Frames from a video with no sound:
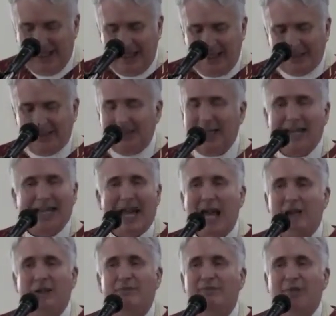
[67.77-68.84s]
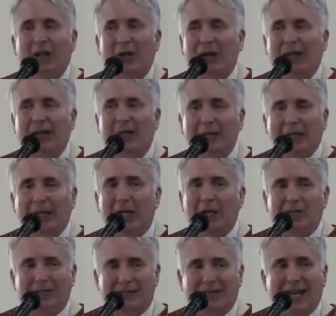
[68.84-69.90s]
it laid out in very
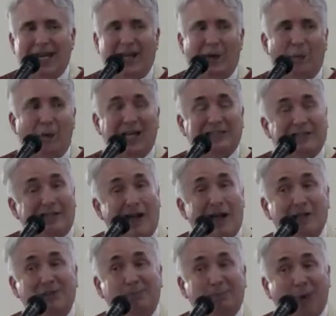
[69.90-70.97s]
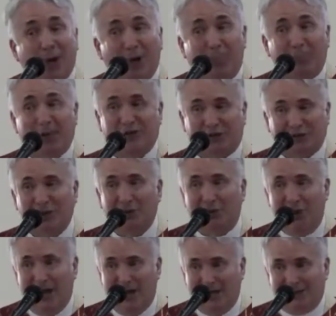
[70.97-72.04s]
clear detail what God's purpose
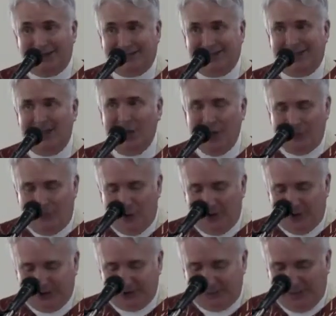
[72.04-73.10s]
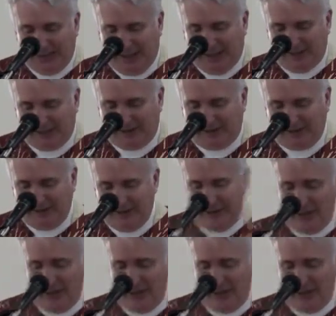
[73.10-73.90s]
was for this place.